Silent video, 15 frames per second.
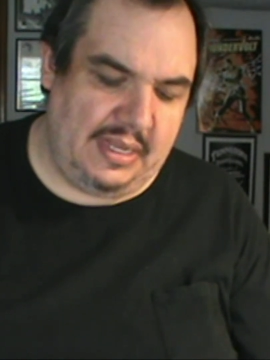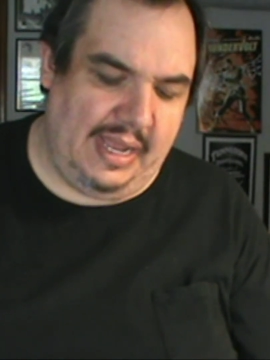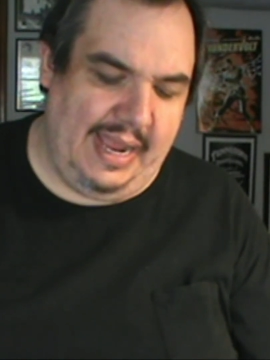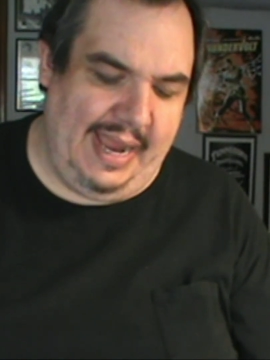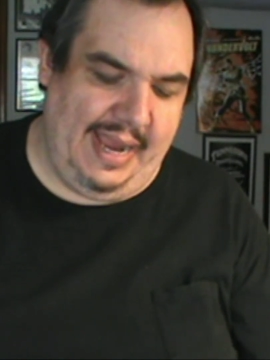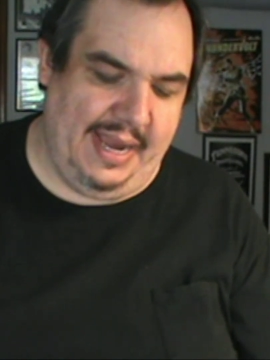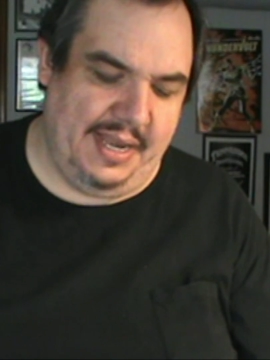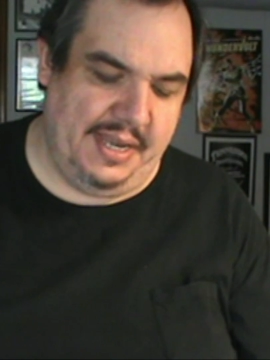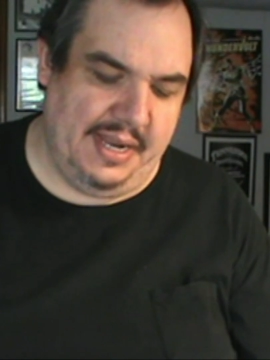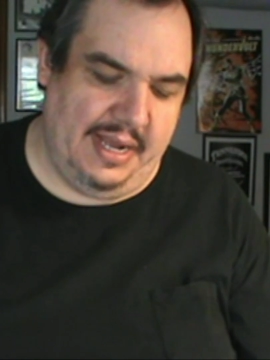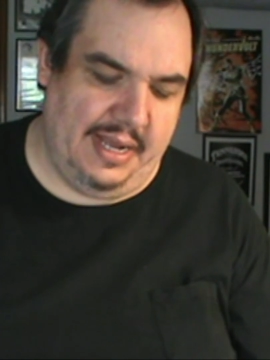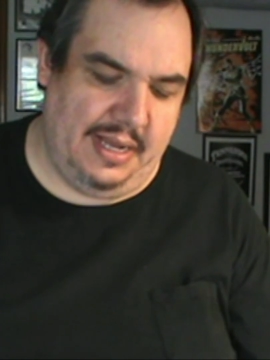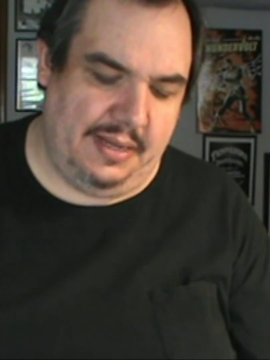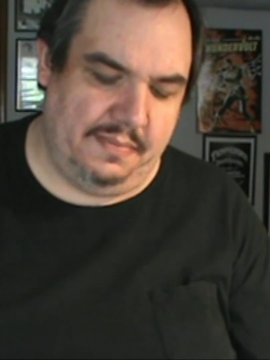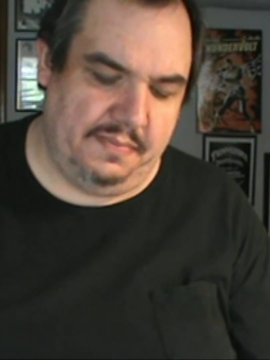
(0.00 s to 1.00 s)
and
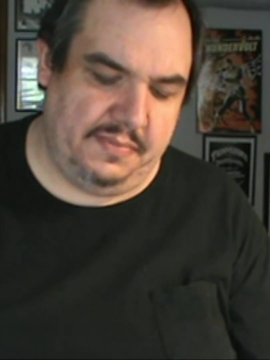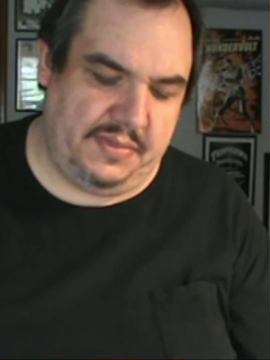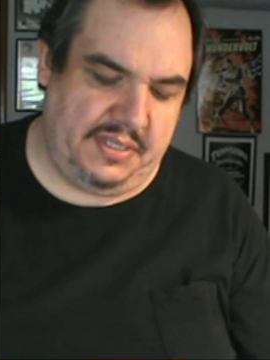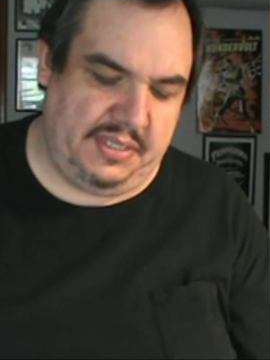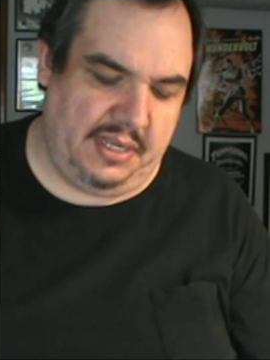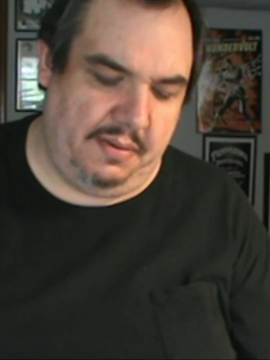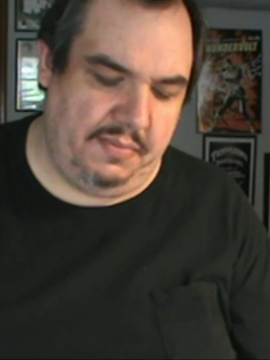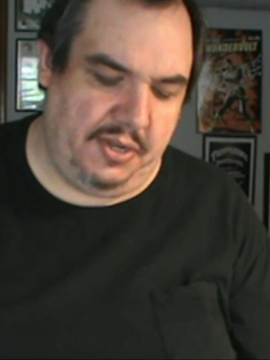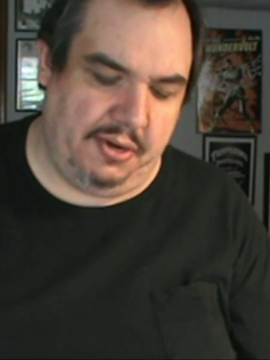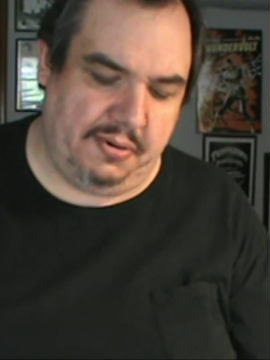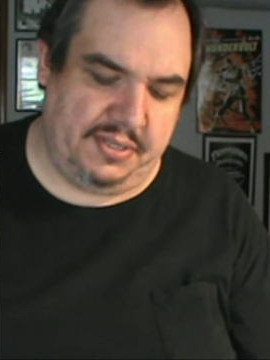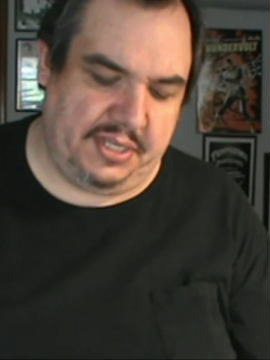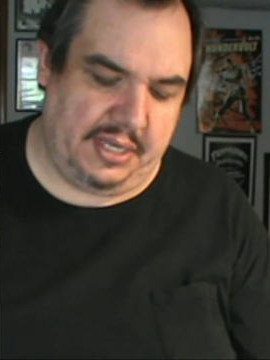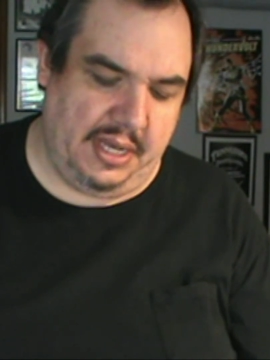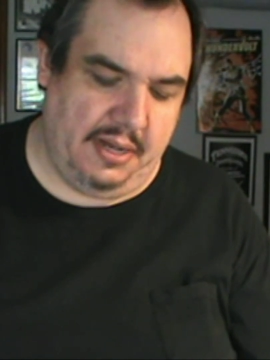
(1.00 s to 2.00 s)
some
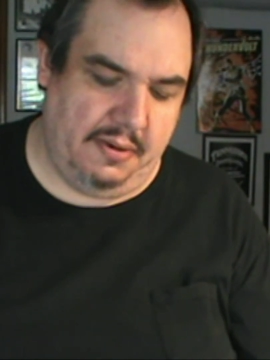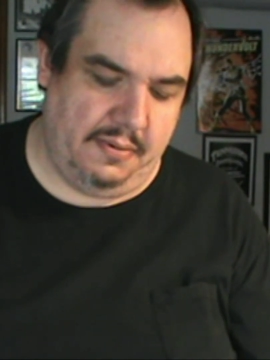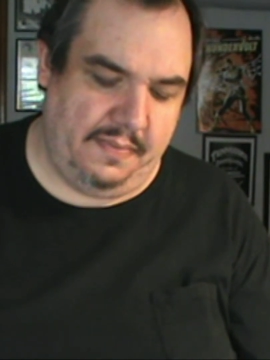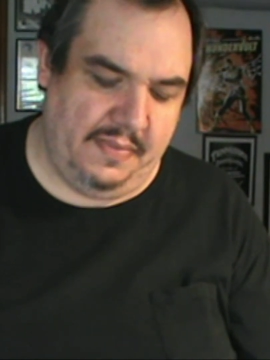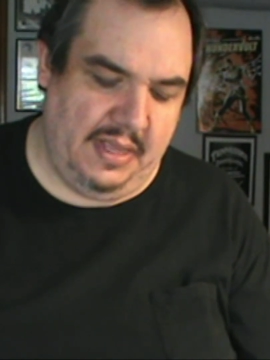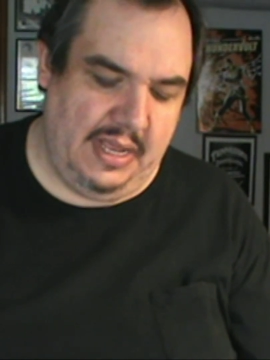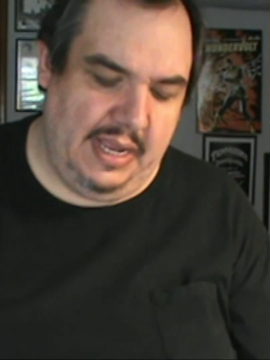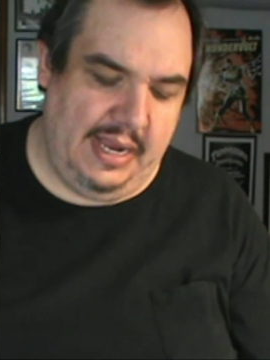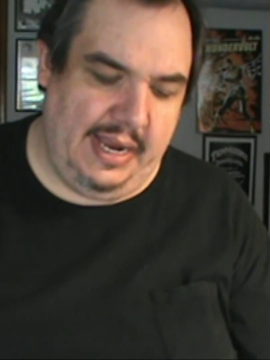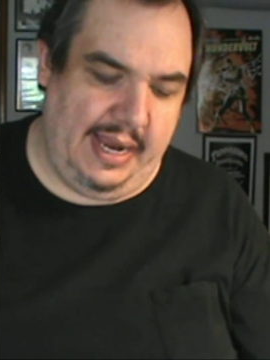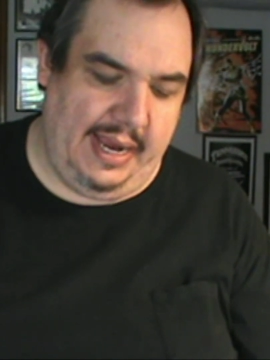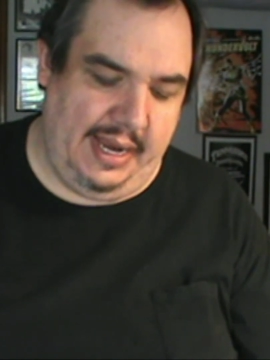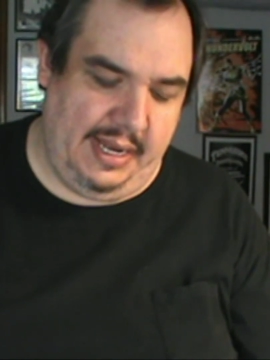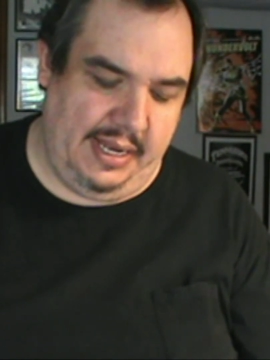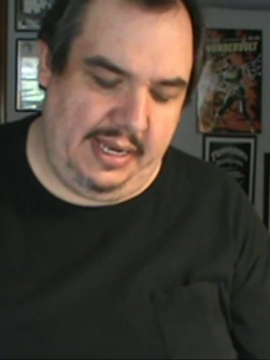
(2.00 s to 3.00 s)
years ago,
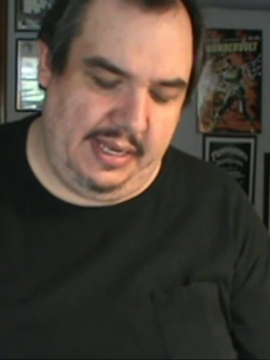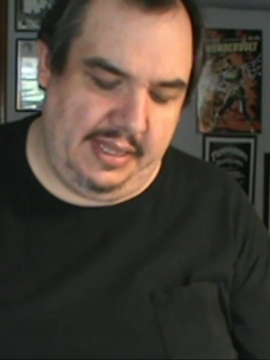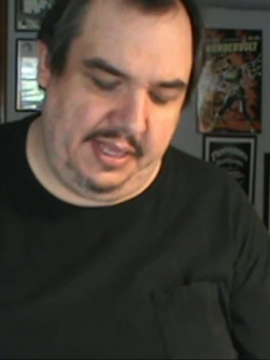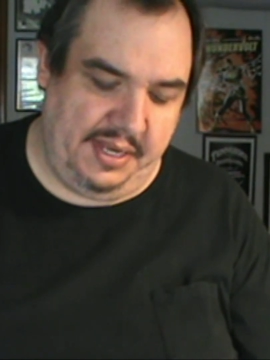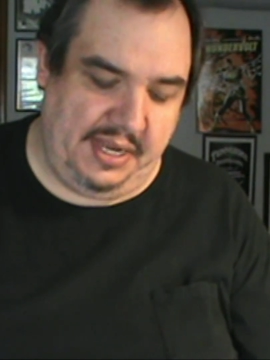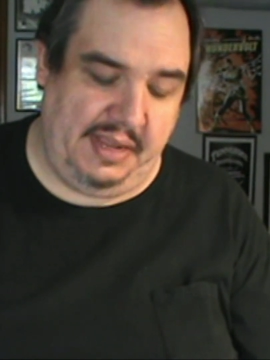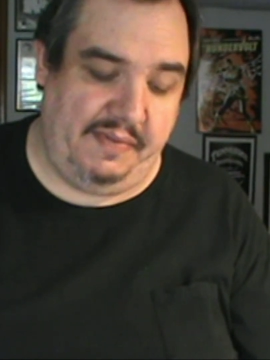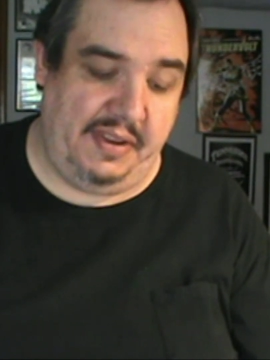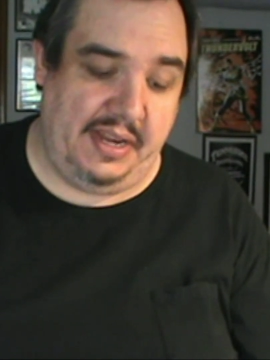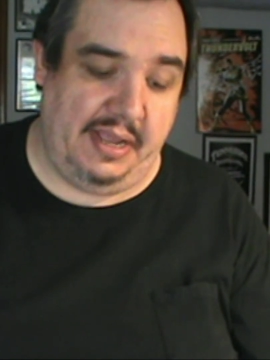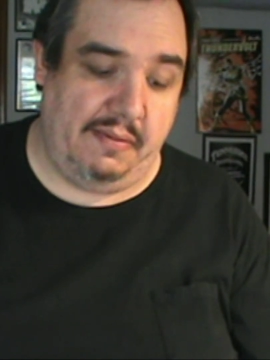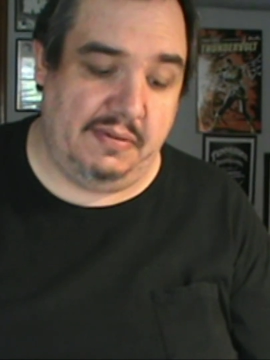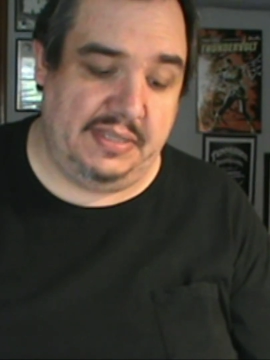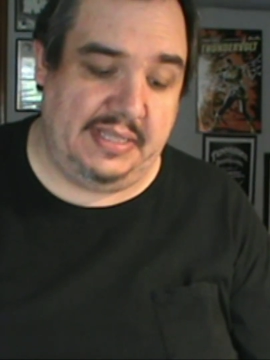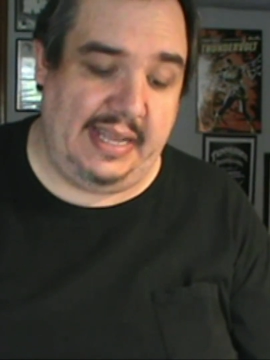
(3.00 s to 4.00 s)
and the
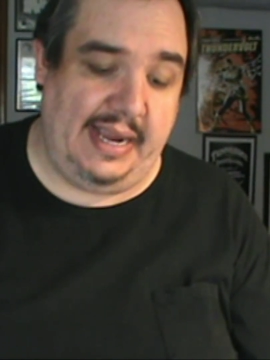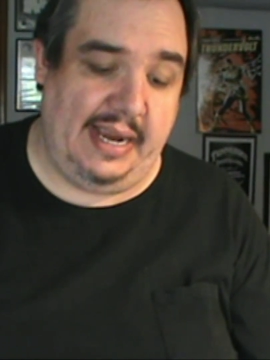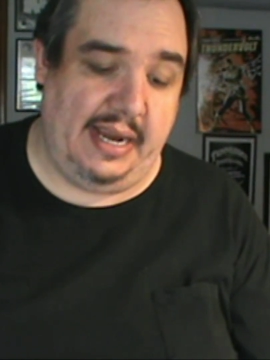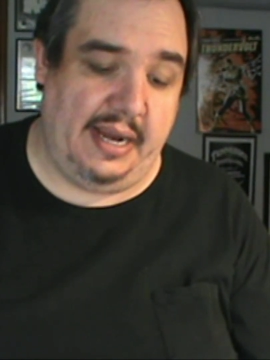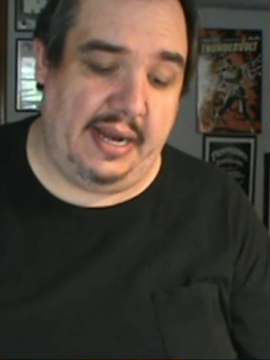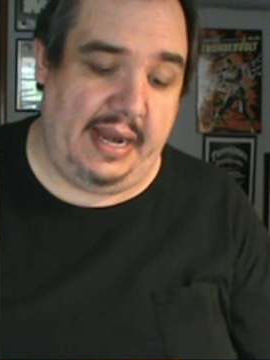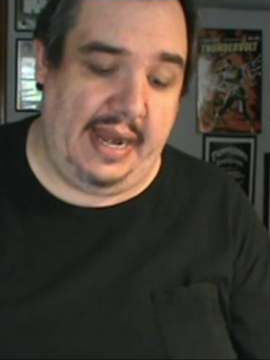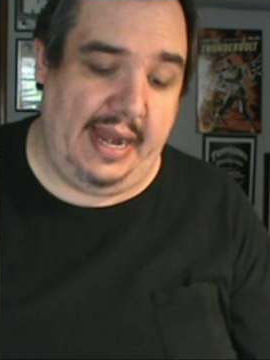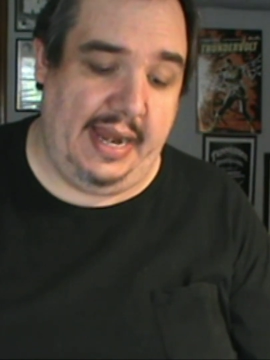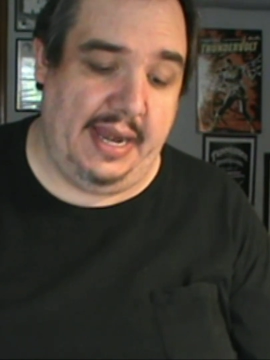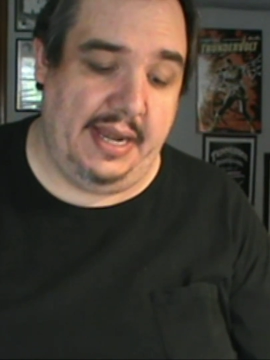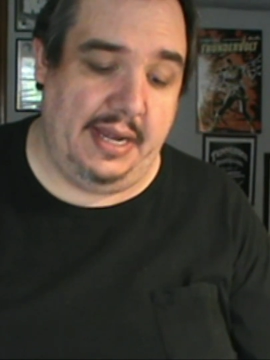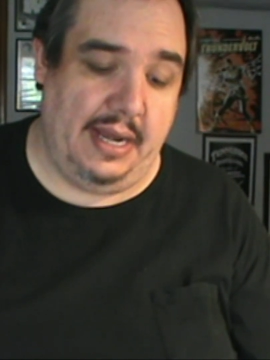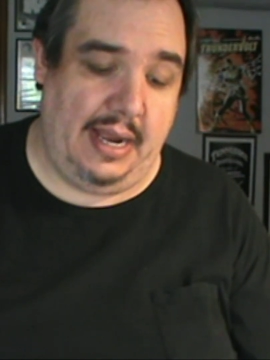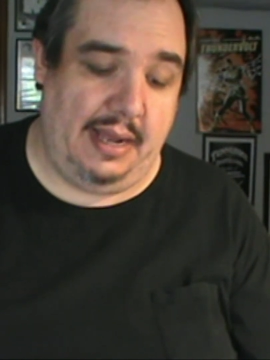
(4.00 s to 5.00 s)
DVD was there,
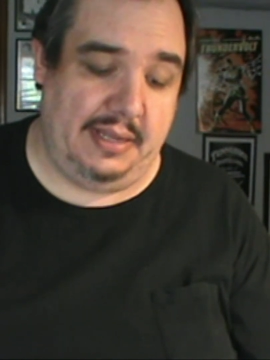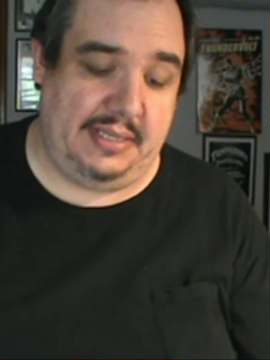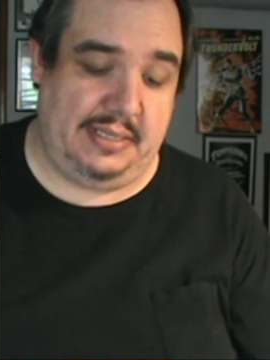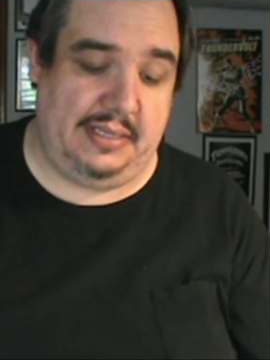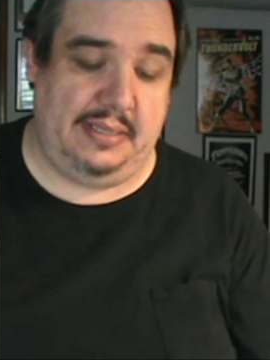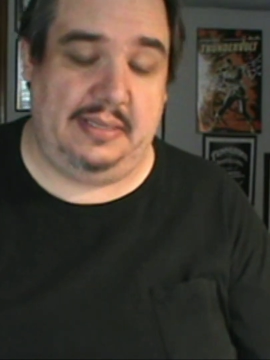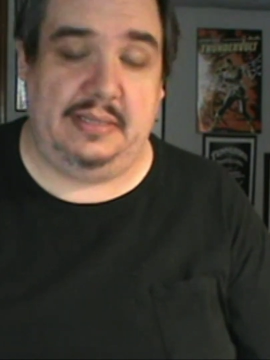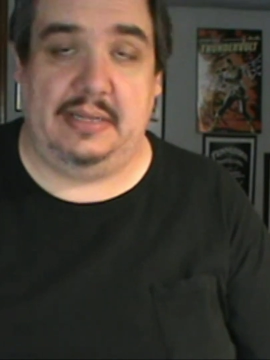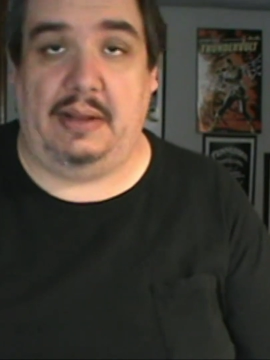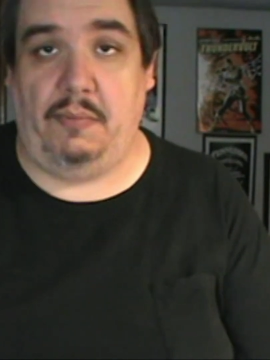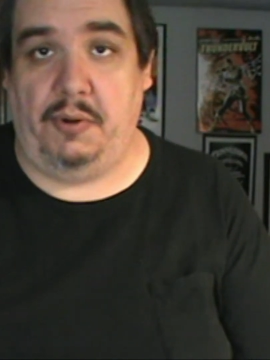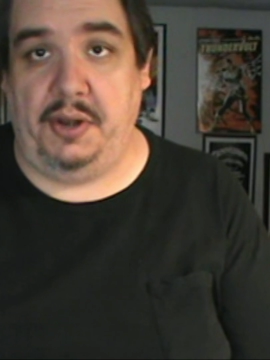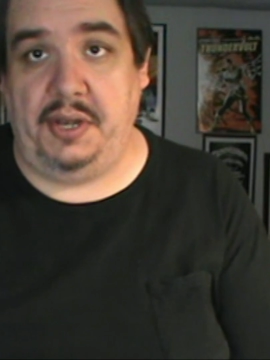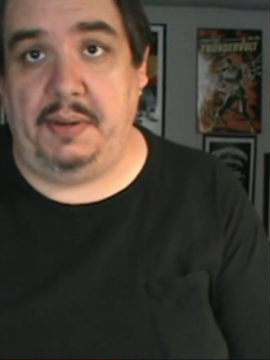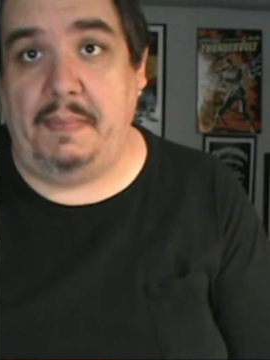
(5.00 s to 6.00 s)
and I
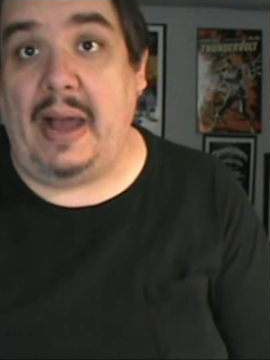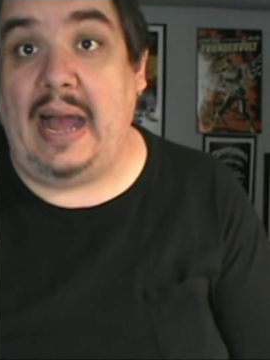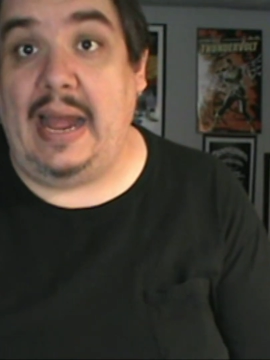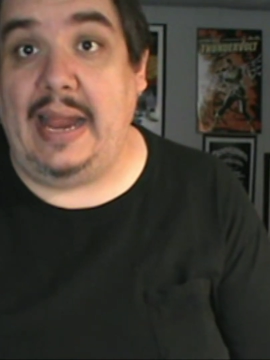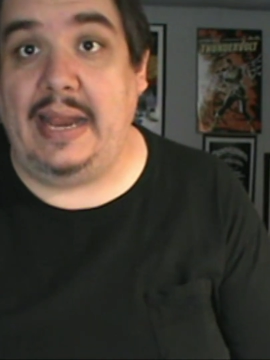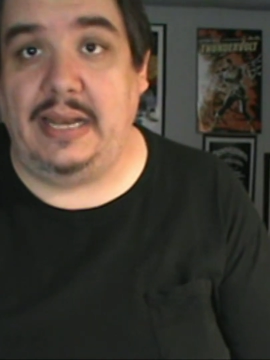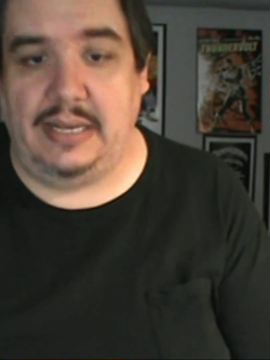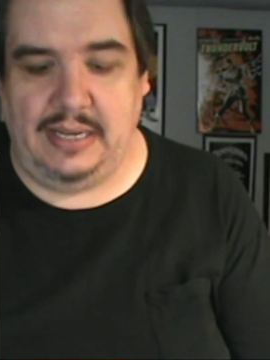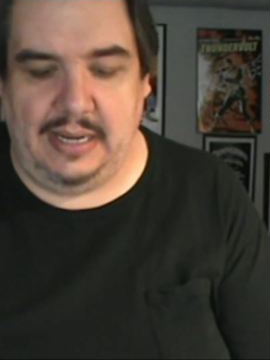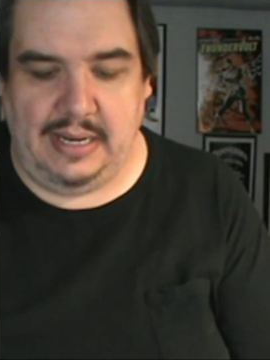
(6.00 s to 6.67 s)
wanted to buy it.